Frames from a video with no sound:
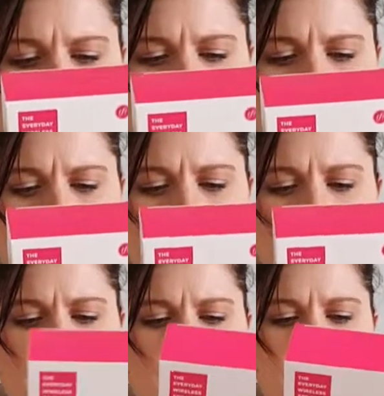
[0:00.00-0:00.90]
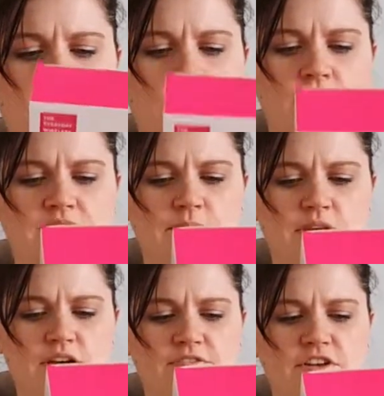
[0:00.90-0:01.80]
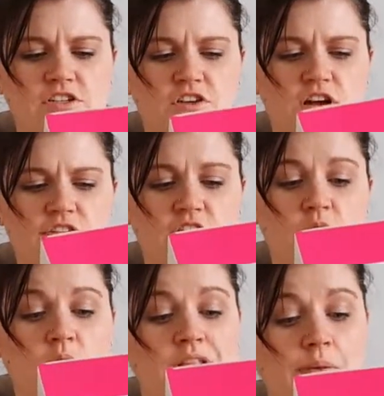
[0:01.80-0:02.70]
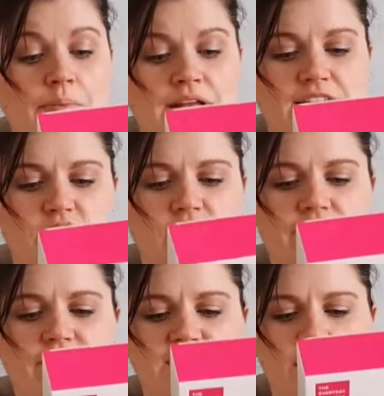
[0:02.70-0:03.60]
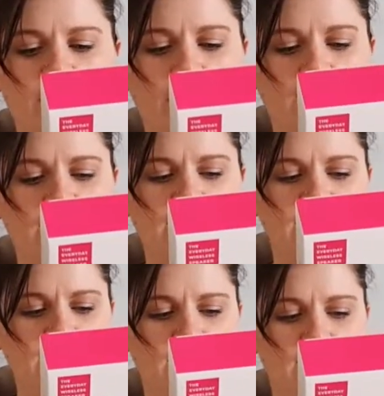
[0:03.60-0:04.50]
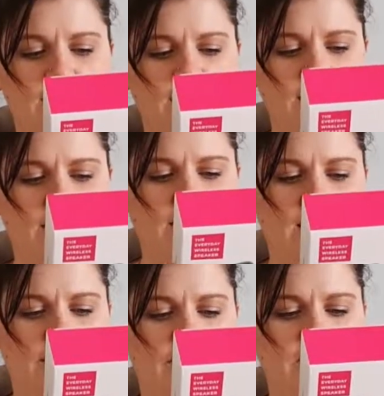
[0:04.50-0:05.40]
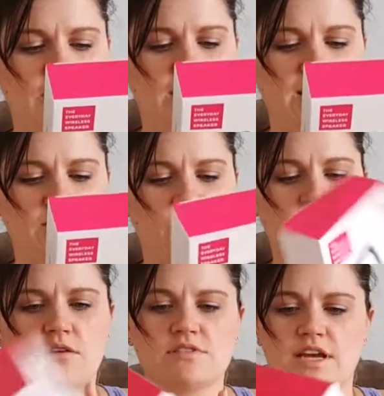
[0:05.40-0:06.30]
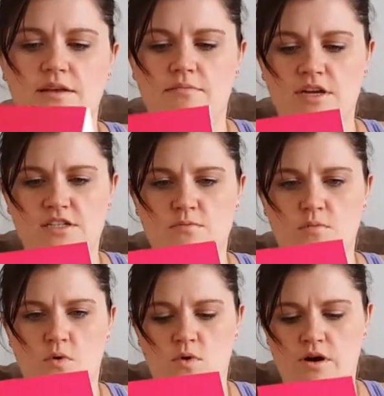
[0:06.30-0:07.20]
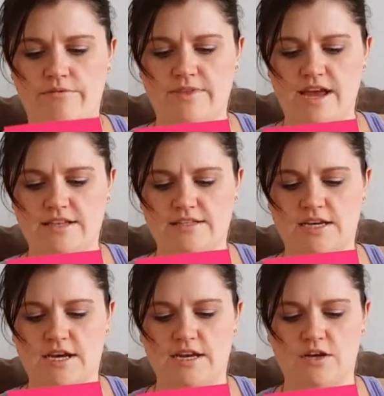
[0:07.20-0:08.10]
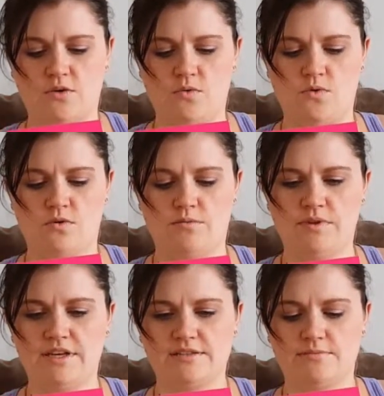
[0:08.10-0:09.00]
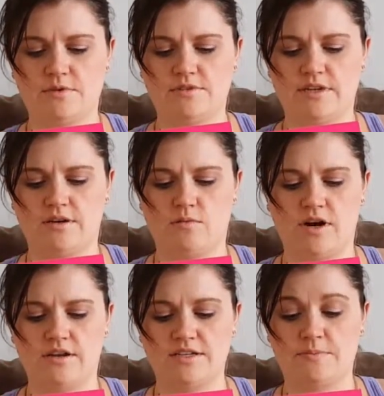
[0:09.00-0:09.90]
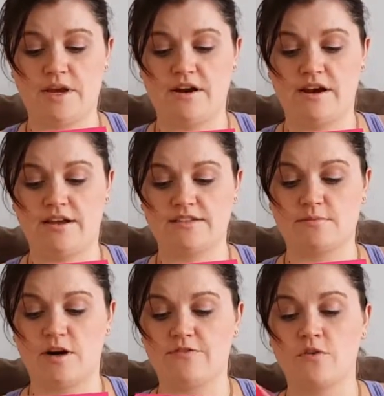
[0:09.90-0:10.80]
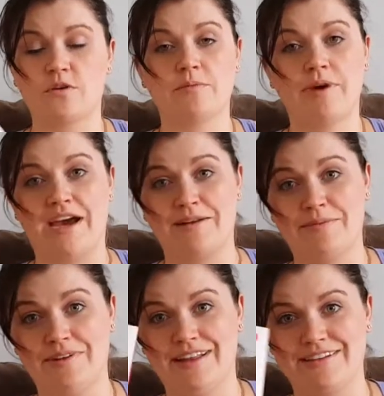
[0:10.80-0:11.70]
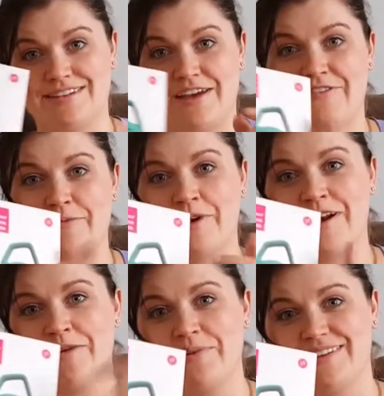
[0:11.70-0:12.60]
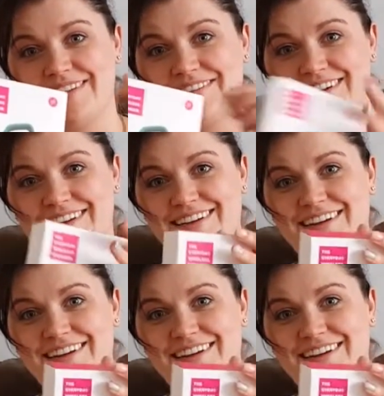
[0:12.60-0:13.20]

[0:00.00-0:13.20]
speaker, perfectly portable speaker, features on-the-go clip and is great for summer parties. Uh, beach days, workouts, and much more. That's kind of cool. Plays music, wireless pairing, smartphone compatible, and there's an F M radio built into it.